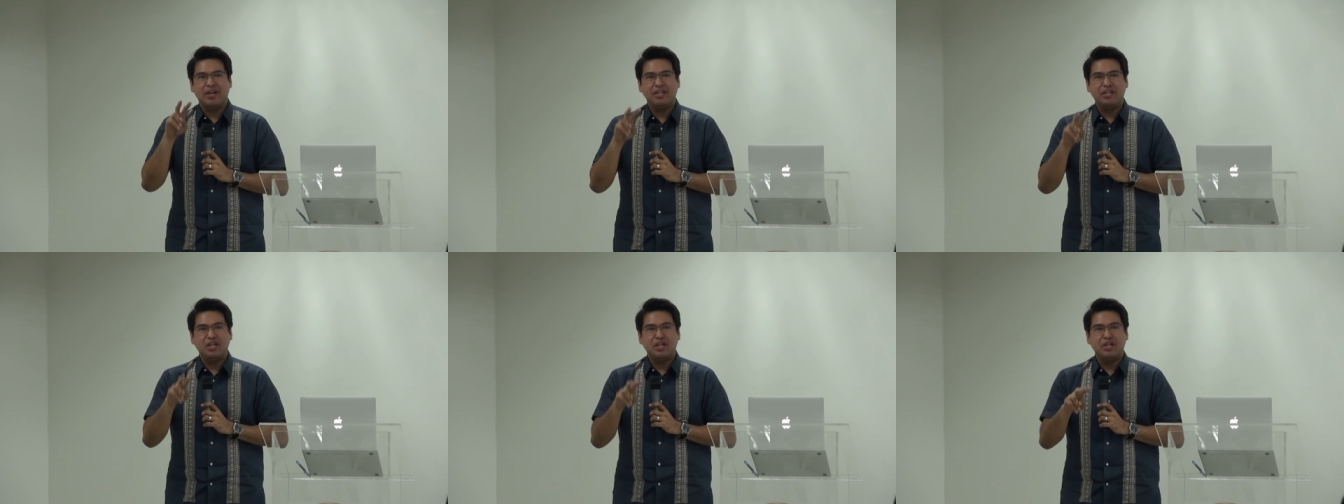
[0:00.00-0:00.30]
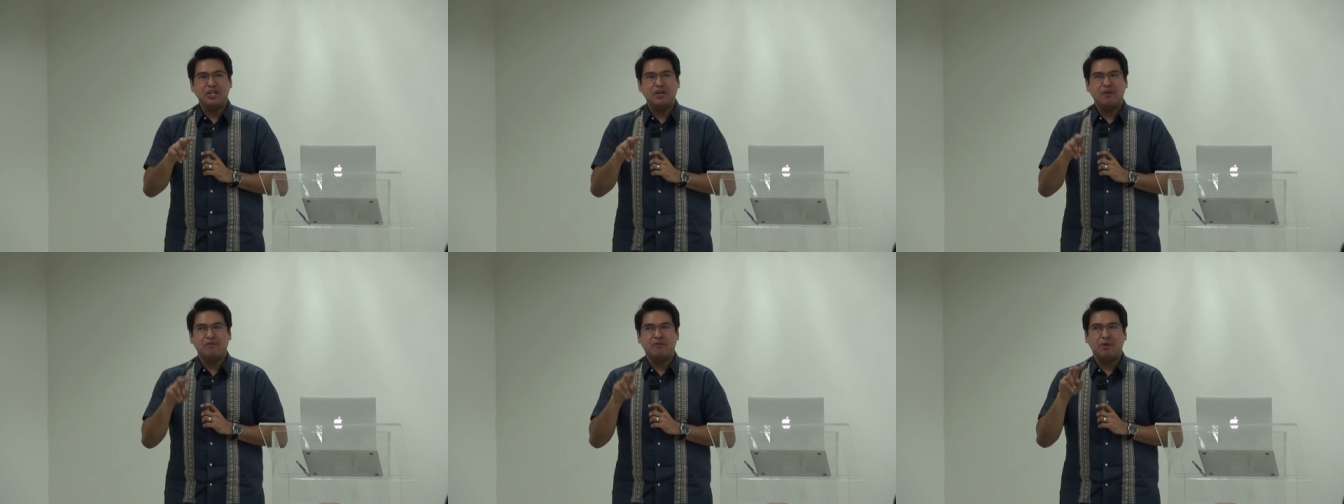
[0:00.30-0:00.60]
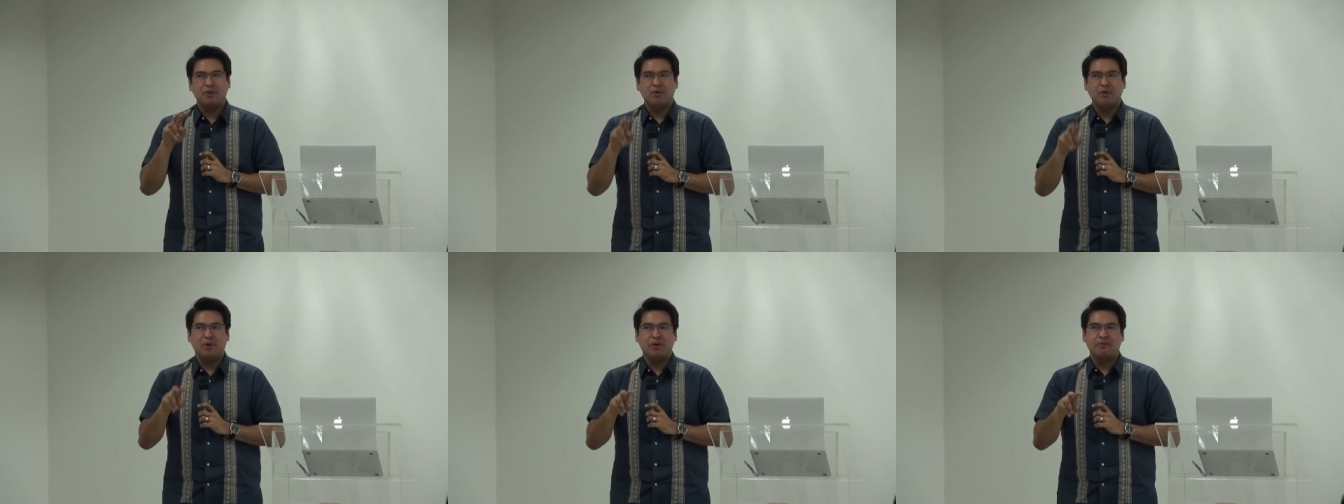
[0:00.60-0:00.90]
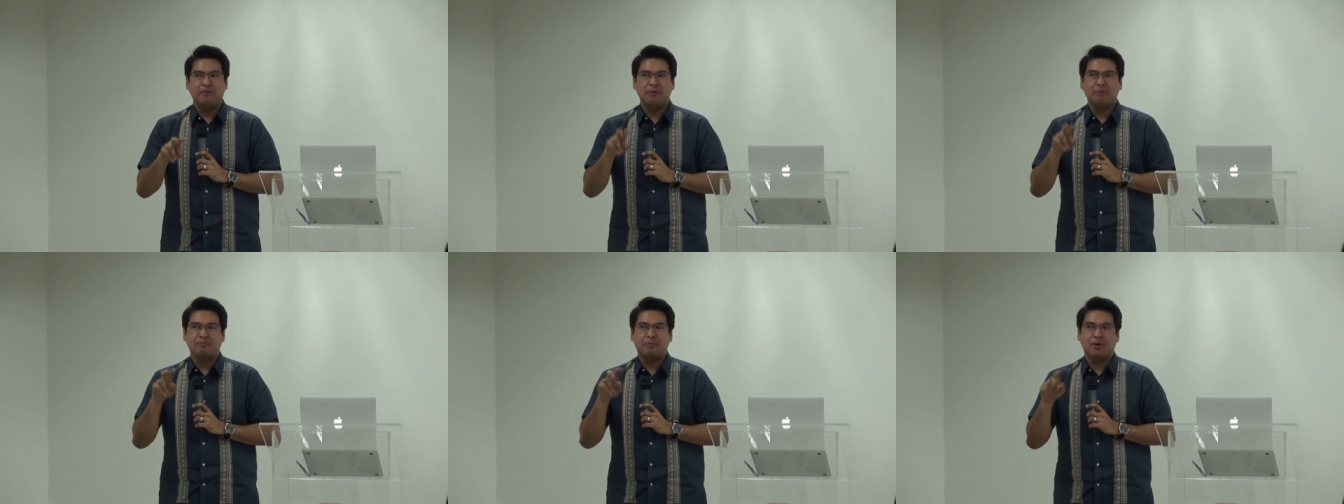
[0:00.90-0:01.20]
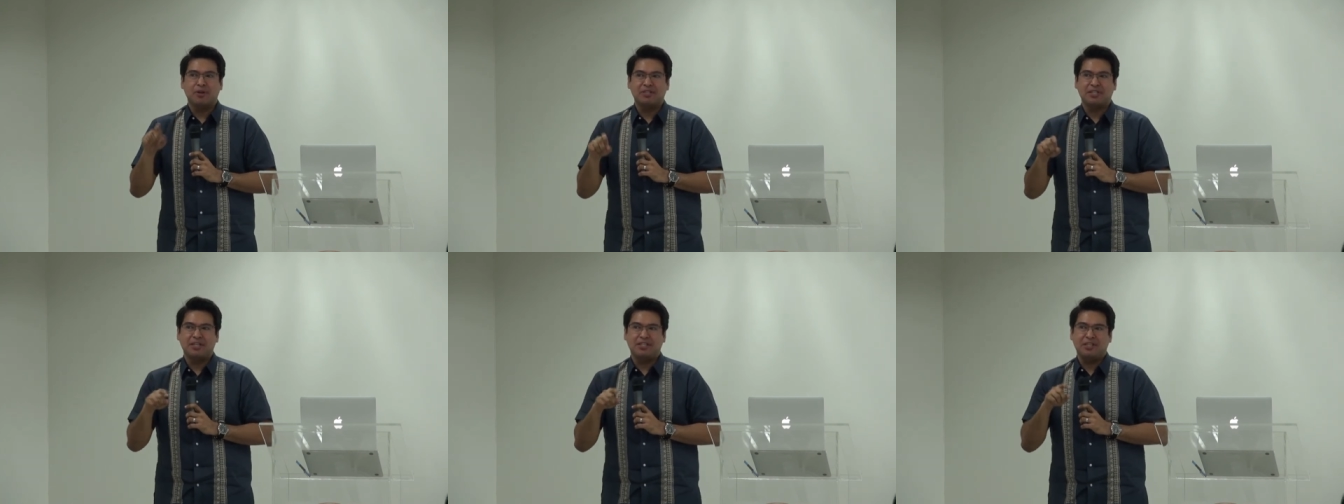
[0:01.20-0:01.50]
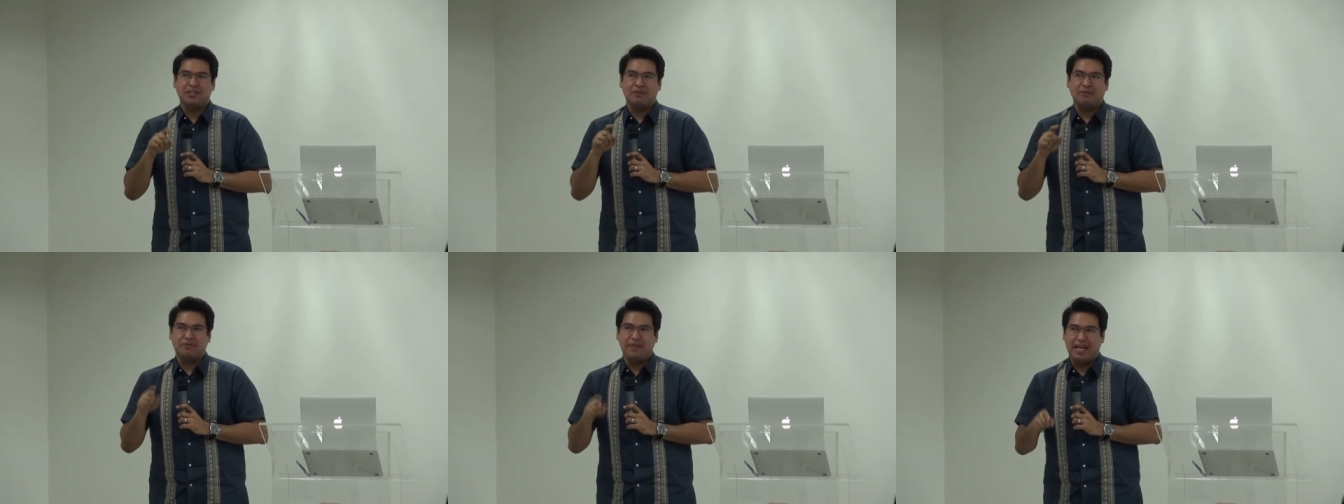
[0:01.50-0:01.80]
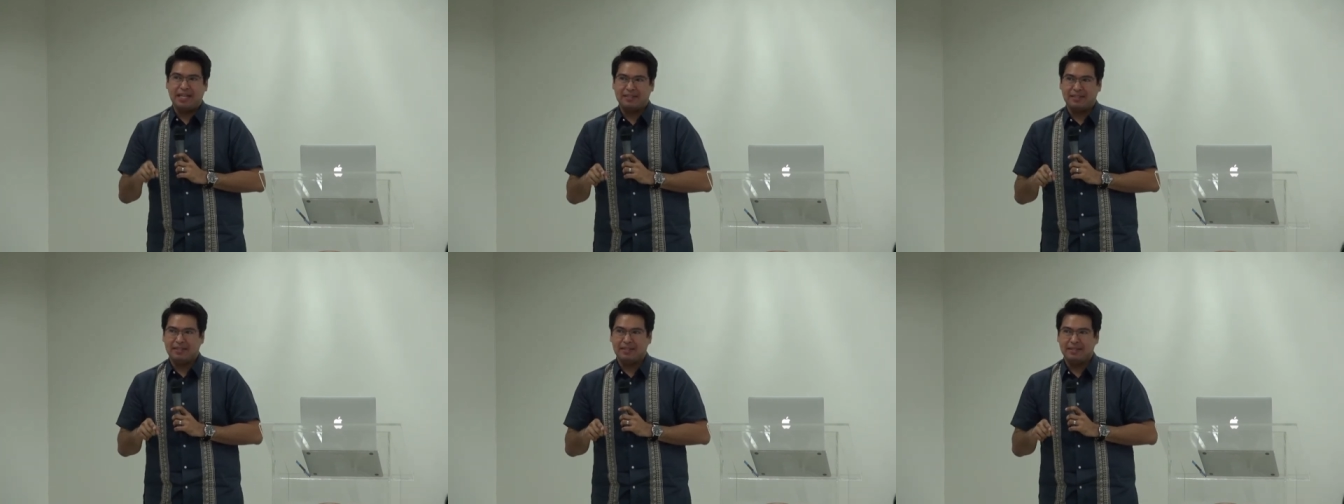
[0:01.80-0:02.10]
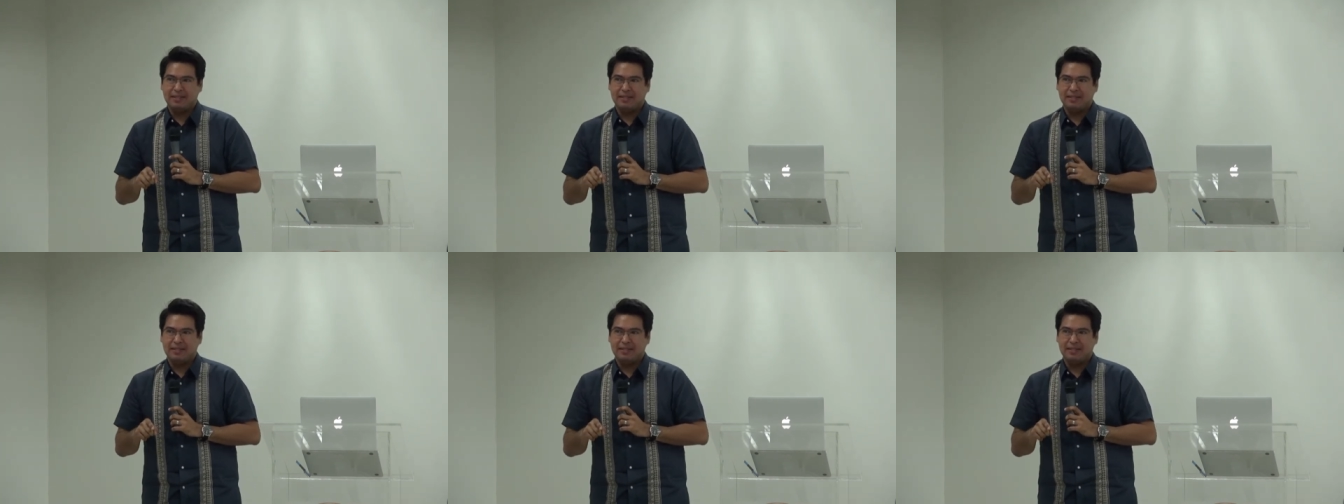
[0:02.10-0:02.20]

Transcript: criteria for lawful processing of that.